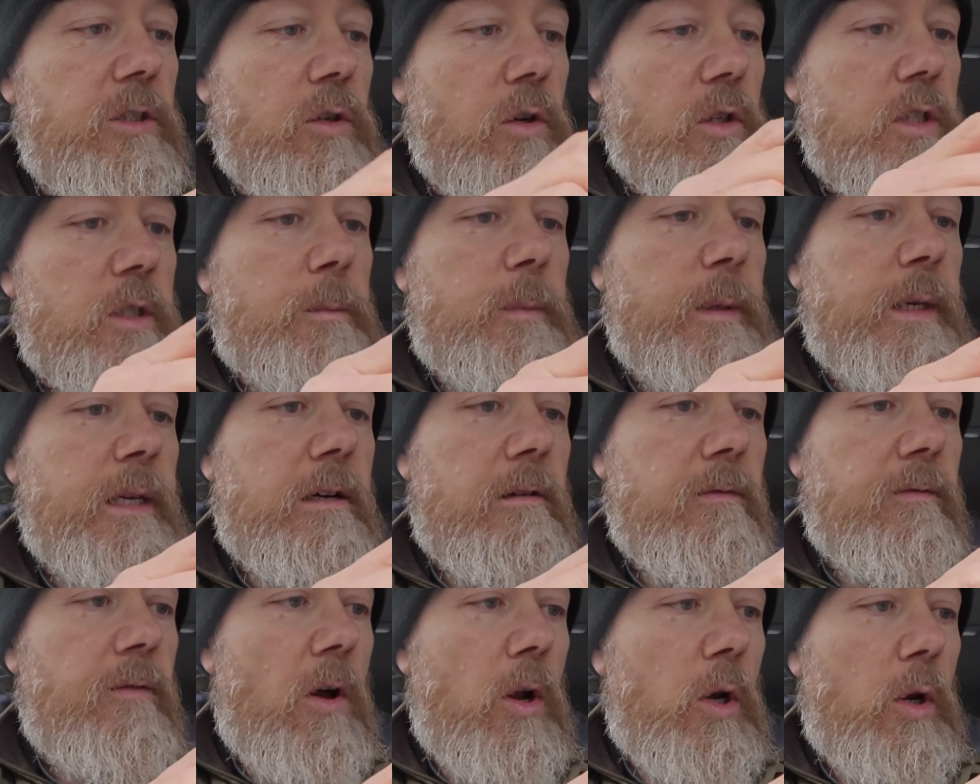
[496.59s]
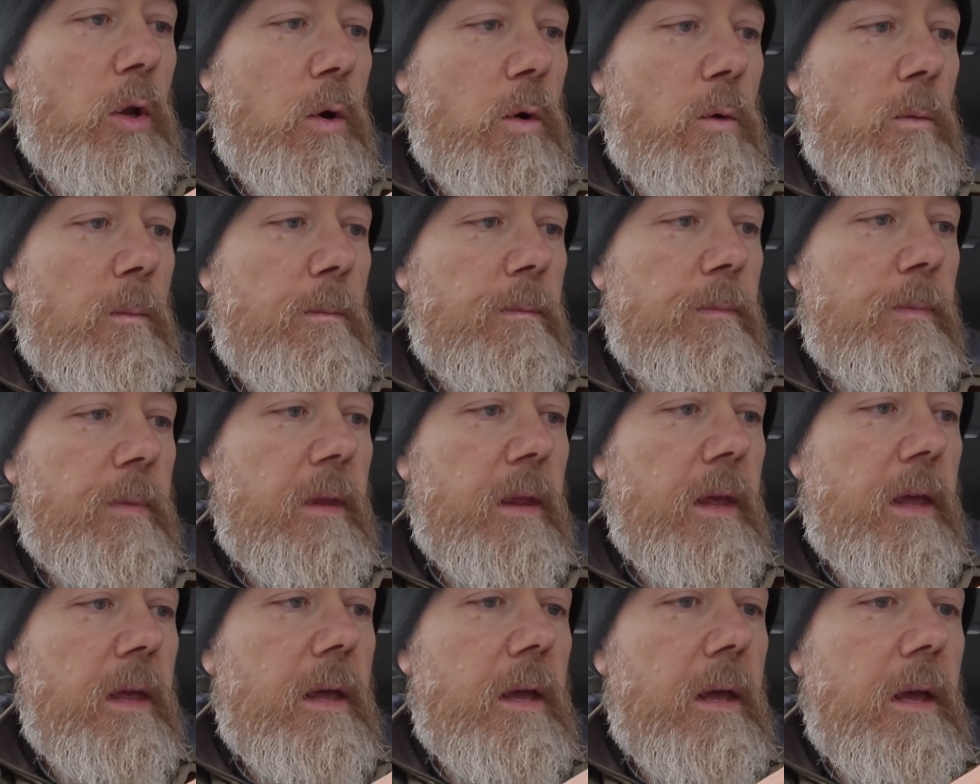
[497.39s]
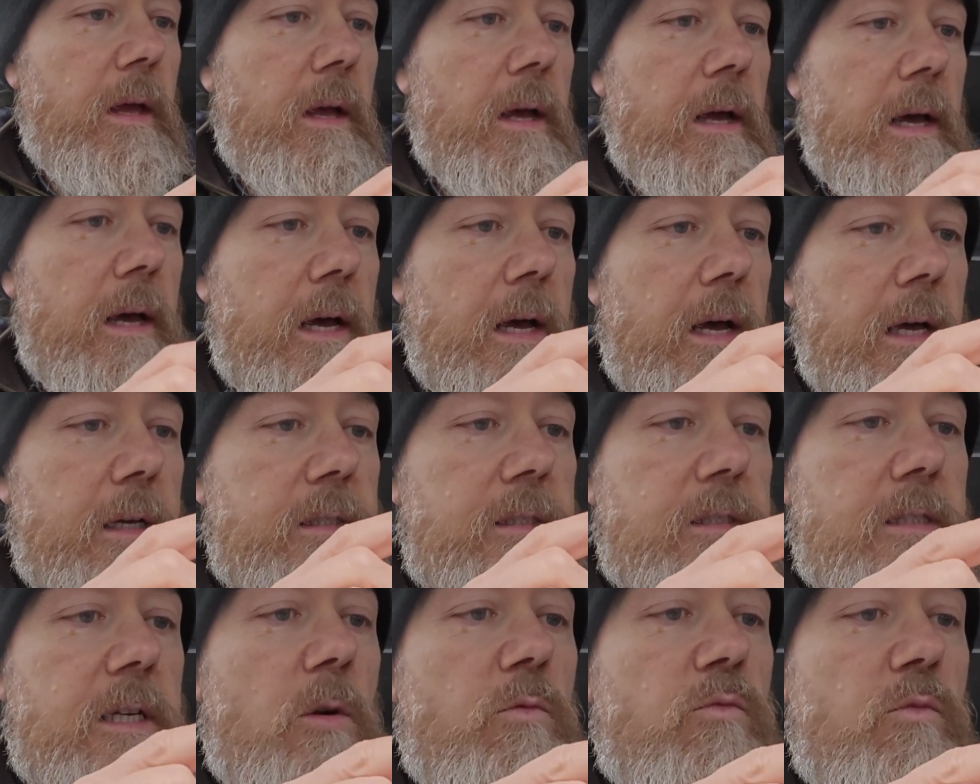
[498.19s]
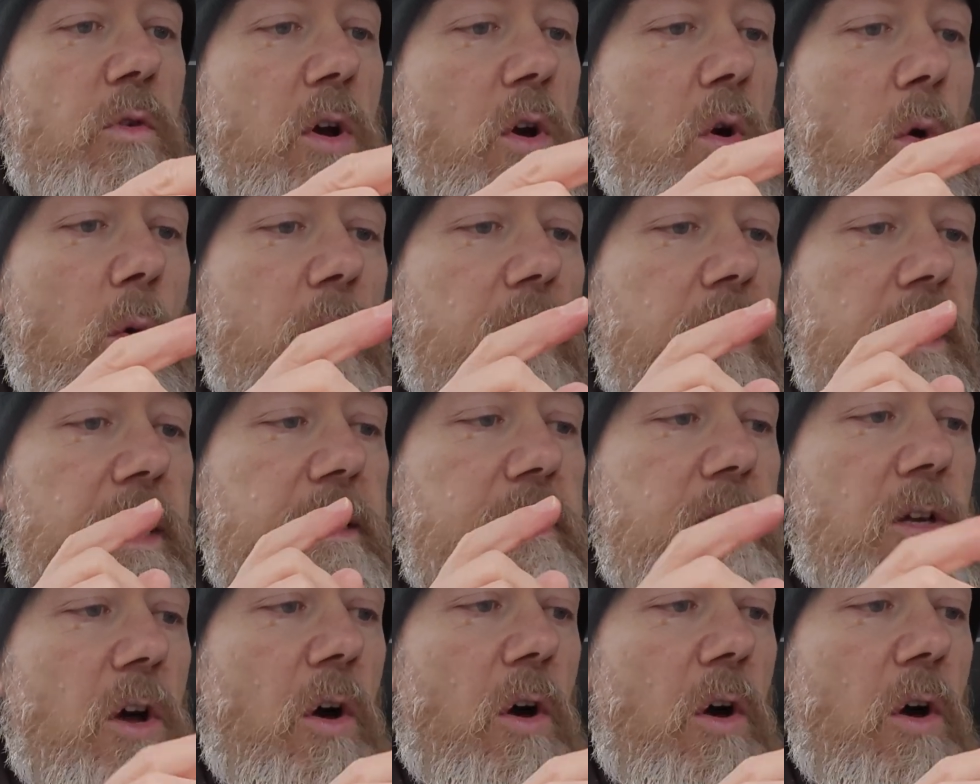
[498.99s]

You've got speaker volume, sound recording is